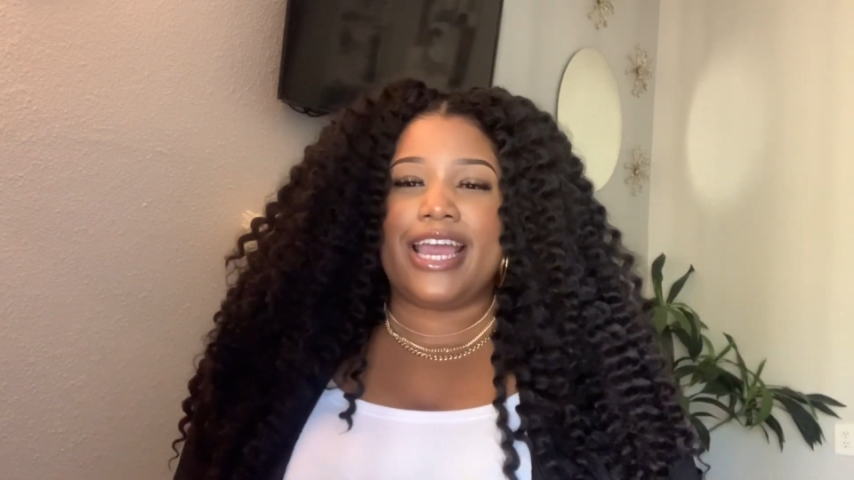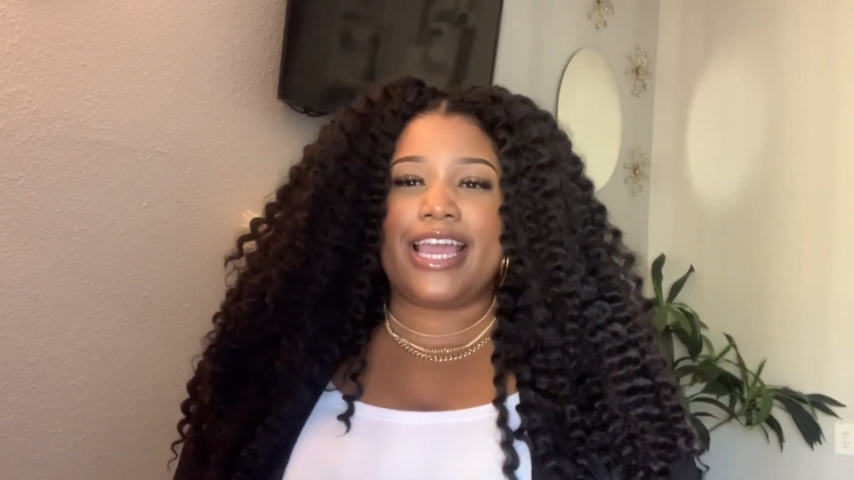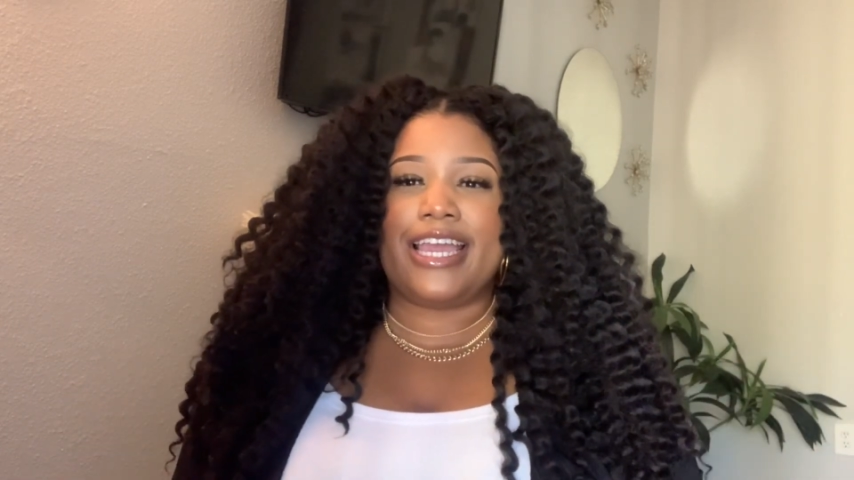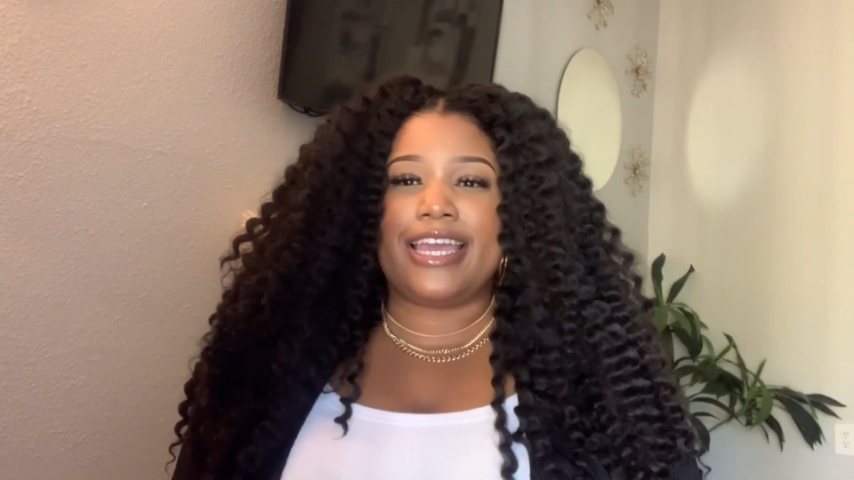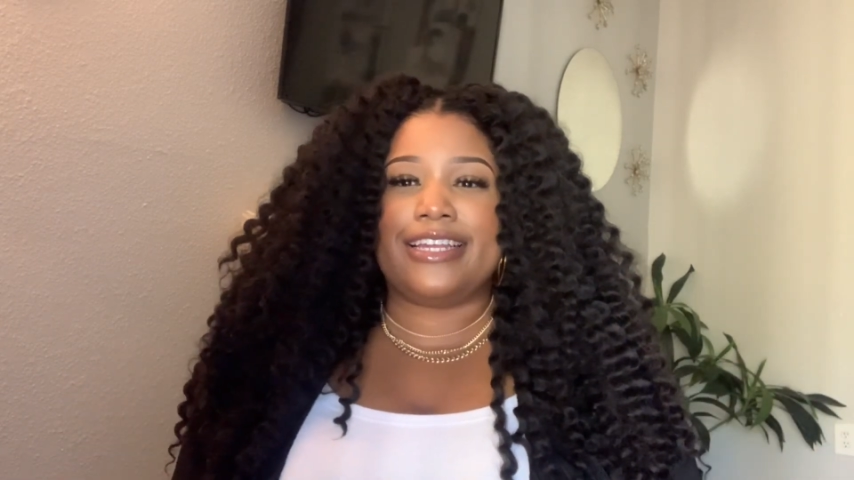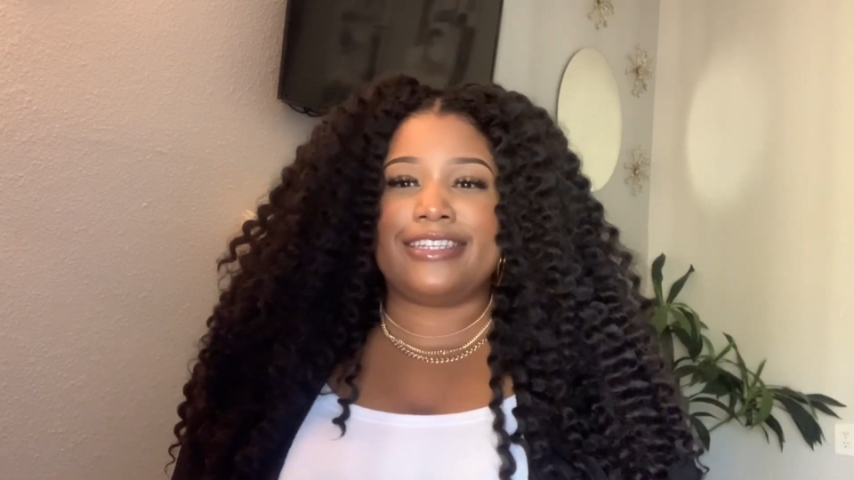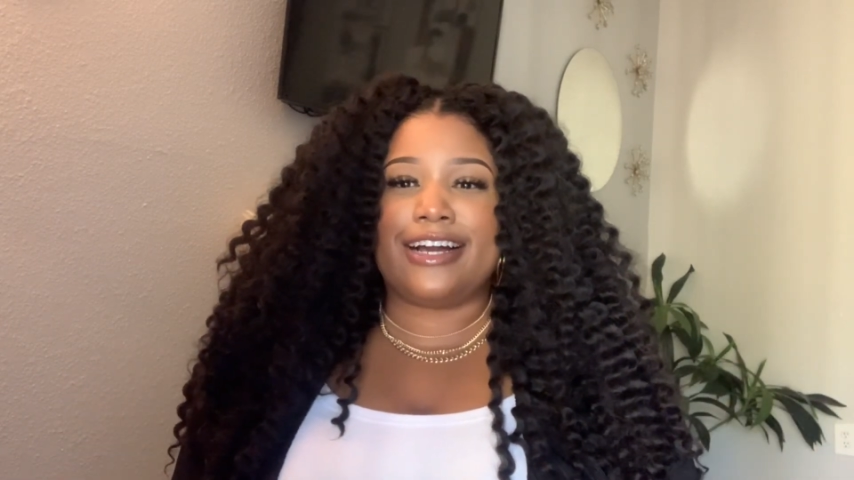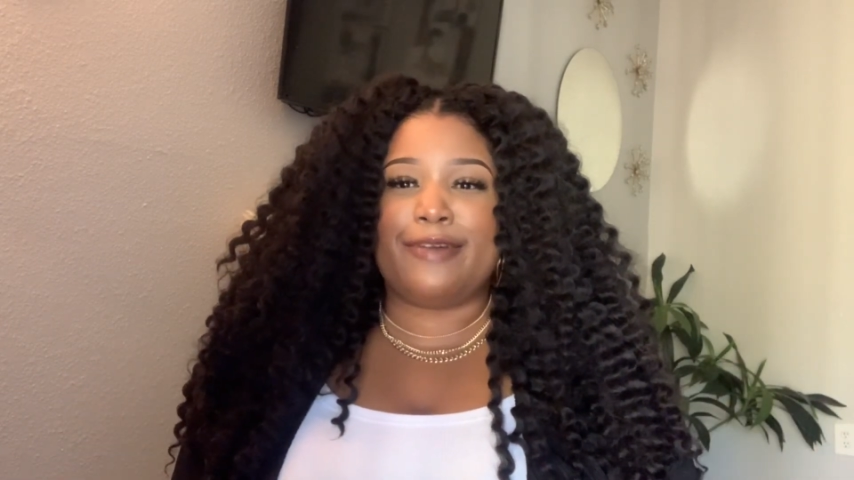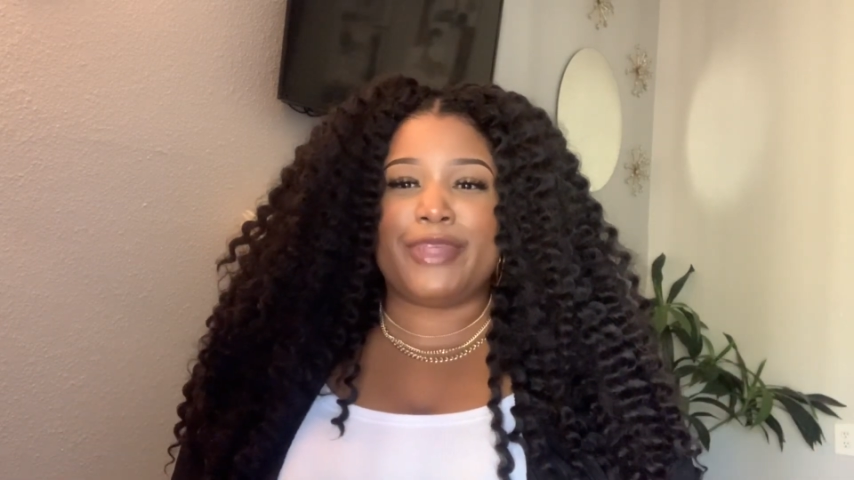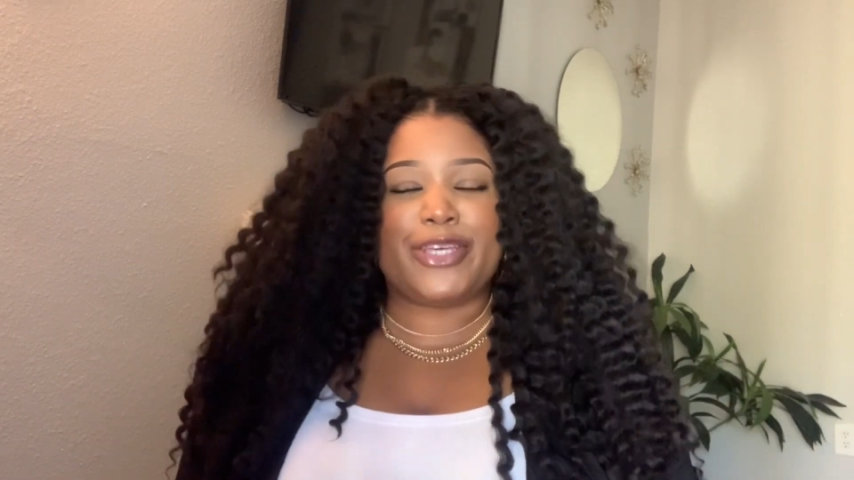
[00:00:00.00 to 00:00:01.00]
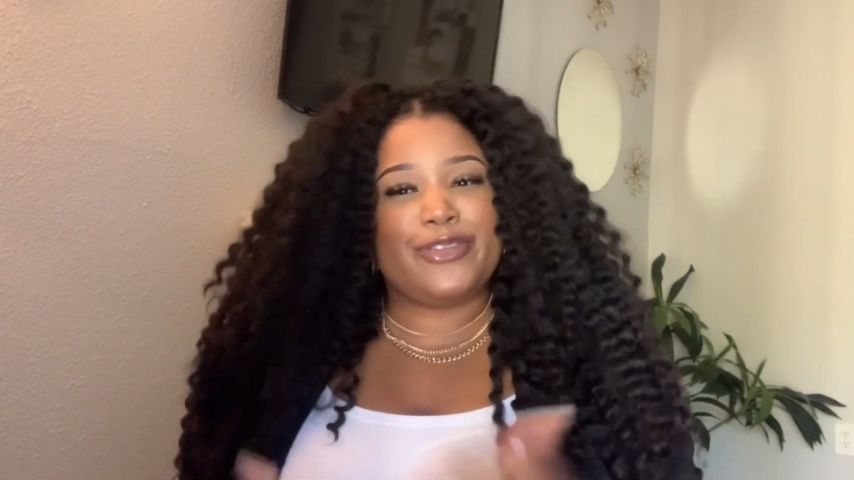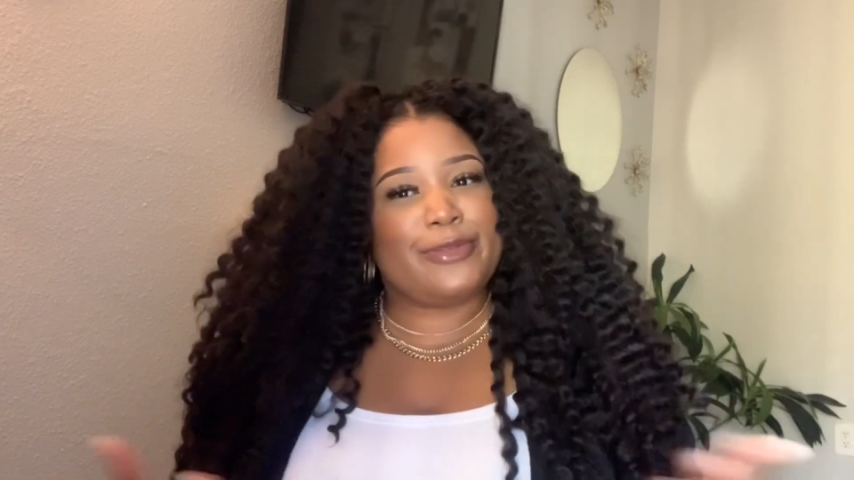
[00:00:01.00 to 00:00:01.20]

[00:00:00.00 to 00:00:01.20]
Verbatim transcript: and um, that you